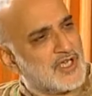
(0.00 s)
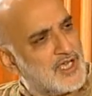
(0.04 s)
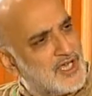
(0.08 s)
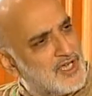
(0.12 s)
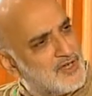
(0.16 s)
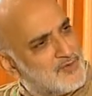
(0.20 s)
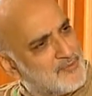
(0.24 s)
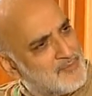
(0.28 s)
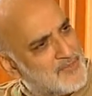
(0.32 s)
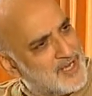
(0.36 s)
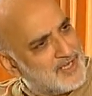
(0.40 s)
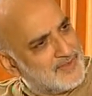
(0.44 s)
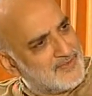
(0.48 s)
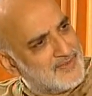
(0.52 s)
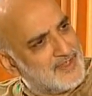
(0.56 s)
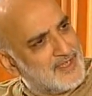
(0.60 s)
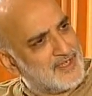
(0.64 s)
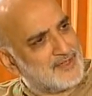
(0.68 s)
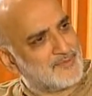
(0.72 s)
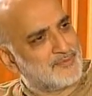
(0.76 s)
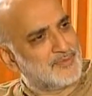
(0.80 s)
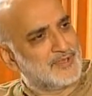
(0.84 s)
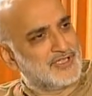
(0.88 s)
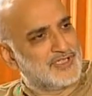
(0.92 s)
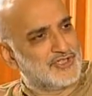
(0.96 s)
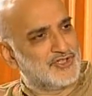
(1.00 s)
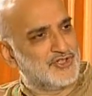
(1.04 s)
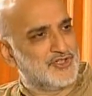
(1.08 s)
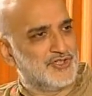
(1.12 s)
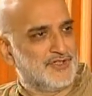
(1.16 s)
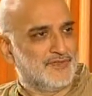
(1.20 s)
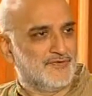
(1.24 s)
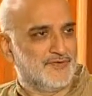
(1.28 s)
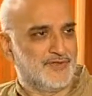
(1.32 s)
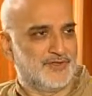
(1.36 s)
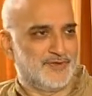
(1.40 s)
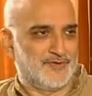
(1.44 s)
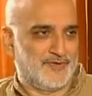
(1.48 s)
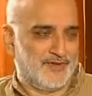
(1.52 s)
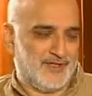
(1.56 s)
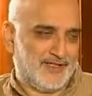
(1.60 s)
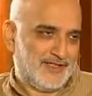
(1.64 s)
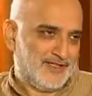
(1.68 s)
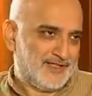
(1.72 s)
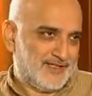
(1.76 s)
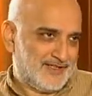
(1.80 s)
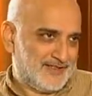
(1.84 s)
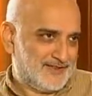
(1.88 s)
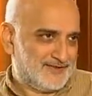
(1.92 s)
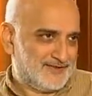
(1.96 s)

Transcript: So how might that be achieved, you think?